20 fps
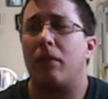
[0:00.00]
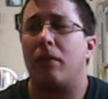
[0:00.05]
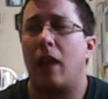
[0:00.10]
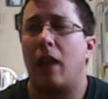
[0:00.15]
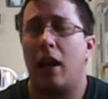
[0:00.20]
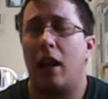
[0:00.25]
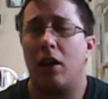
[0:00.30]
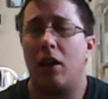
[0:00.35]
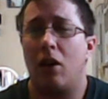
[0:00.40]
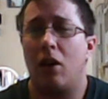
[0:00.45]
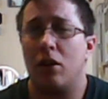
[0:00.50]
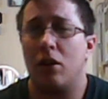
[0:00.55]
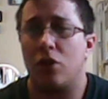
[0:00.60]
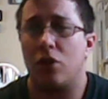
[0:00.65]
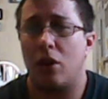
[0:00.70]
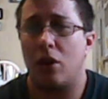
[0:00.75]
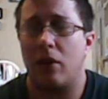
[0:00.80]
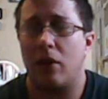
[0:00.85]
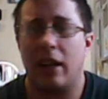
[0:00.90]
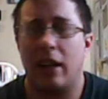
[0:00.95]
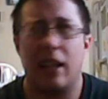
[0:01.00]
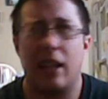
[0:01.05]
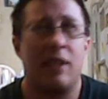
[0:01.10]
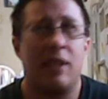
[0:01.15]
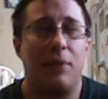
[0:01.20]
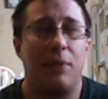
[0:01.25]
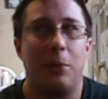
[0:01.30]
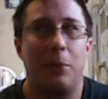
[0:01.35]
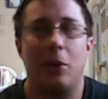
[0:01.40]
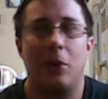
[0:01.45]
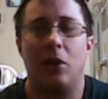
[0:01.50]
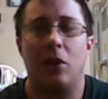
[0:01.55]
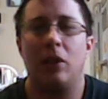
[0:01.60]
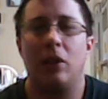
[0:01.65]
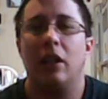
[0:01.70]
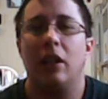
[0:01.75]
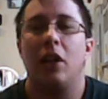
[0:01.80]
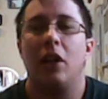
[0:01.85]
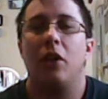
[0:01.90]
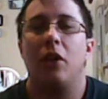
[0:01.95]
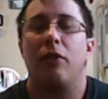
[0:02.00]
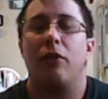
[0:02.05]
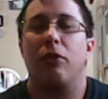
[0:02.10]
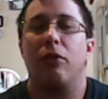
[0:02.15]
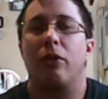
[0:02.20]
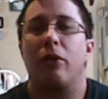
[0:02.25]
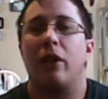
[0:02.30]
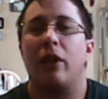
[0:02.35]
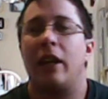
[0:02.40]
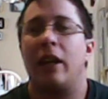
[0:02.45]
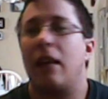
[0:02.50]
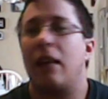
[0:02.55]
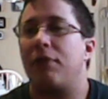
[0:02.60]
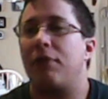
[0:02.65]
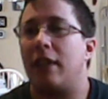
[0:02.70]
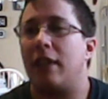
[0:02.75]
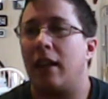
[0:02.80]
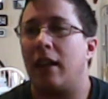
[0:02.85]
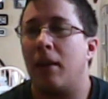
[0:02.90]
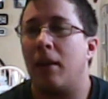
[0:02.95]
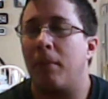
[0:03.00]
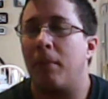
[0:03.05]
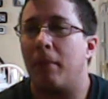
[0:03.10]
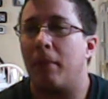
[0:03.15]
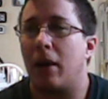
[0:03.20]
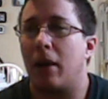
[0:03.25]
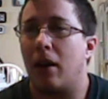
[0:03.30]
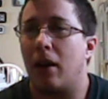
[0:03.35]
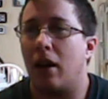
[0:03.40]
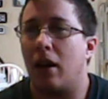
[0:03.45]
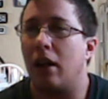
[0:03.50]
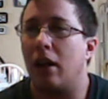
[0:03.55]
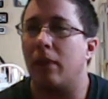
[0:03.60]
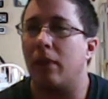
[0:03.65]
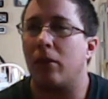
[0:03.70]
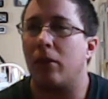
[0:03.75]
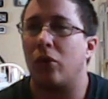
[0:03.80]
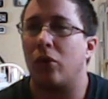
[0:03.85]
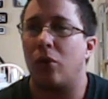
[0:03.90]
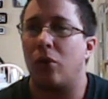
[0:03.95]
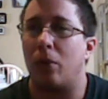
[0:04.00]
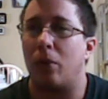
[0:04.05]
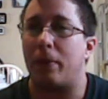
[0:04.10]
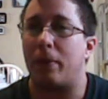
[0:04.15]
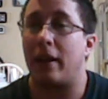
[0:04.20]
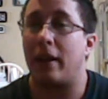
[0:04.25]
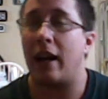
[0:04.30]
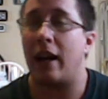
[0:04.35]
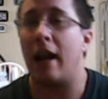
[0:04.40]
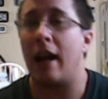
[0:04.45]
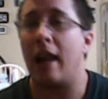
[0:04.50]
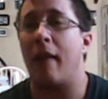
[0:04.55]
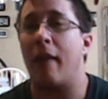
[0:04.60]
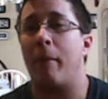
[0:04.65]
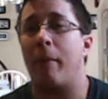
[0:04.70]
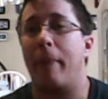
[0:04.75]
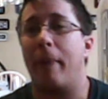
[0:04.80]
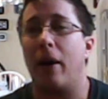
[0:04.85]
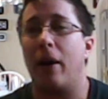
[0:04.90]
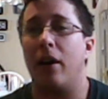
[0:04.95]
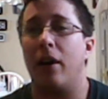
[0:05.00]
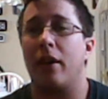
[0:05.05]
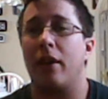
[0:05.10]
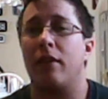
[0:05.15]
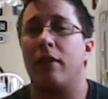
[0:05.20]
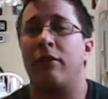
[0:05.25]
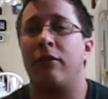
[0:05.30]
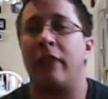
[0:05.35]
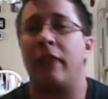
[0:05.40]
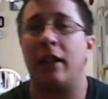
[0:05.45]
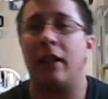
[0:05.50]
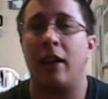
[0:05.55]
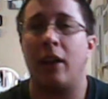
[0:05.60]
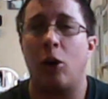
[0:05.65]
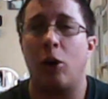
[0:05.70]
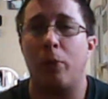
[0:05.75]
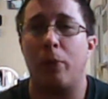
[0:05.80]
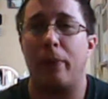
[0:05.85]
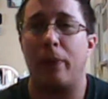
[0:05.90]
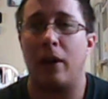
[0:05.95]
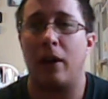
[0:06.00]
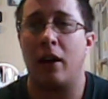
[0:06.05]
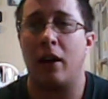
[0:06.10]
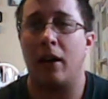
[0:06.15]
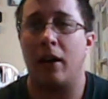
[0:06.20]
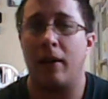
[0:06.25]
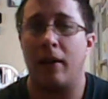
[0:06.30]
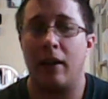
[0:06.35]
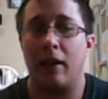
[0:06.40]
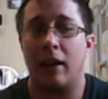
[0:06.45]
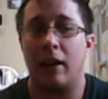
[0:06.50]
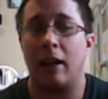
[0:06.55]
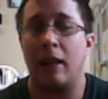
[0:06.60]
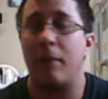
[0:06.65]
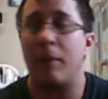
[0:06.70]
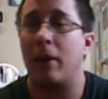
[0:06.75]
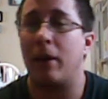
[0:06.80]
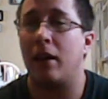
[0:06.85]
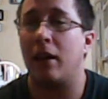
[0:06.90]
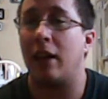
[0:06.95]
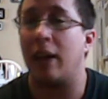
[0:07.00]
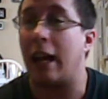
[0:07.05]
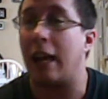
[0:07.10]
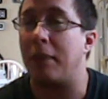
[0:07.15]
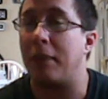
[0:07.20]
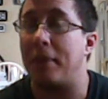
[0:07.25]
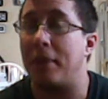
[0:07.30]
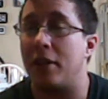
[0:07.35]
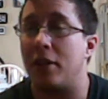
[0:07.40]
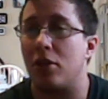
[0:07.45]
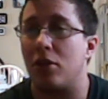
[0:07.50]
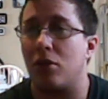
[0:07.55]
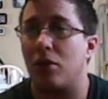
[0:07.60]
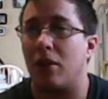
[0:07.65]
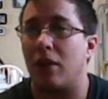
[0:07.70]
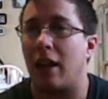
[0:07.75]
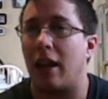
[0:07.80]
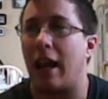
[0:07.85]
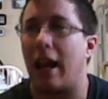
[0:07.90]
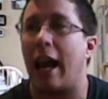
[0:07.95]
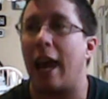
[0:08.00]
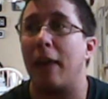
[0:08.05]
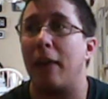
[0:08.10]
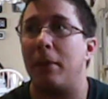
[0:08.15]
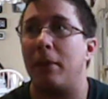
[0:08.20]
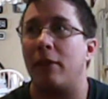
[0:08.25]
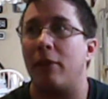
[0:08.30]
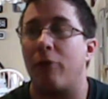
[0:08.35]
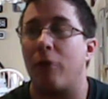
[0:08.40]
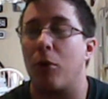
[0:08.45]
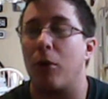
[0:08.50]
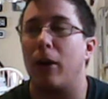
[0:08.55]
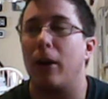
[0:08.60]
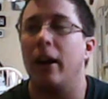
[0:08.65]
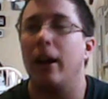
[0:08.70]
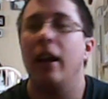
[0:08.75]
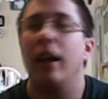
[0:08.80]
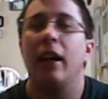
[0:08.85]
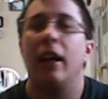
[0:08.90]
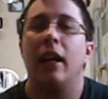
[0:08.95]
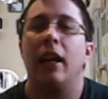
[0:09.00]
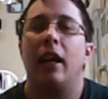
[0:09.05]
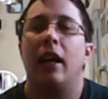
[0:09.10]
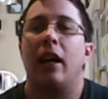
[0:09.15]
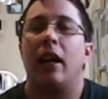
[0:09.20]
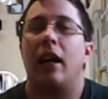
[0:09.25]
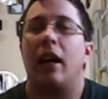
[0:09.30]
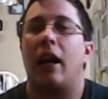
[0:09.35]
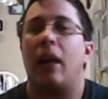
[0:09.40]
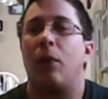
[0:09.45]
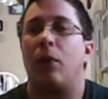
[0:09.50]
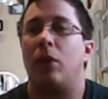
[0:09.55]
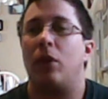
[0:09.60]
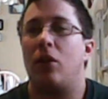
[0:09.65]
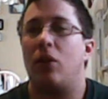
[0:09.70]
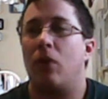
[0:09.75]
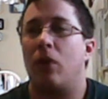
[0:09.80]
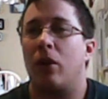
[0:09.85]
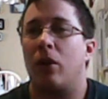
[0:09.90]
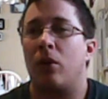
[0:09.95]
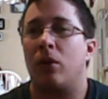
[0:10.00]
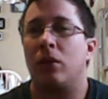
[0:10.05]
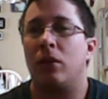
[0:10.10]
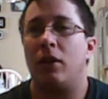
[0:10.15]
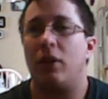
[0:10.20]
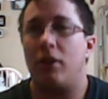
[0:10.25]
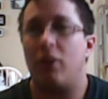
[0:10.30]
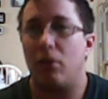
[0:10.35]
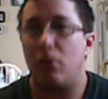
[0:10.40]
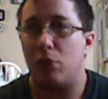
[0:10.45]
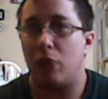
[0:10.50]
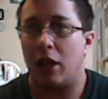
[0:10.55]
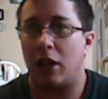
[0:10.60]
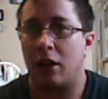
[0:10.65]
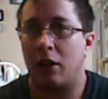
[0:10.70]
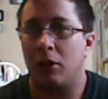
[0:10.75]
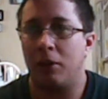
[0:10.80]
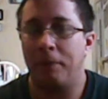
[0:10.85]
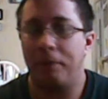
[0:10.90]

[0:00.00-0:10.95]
honcho, I guess, if you will, for an FTM group that I am a part of and and I'm a admin for, and we do our own YouTube channel.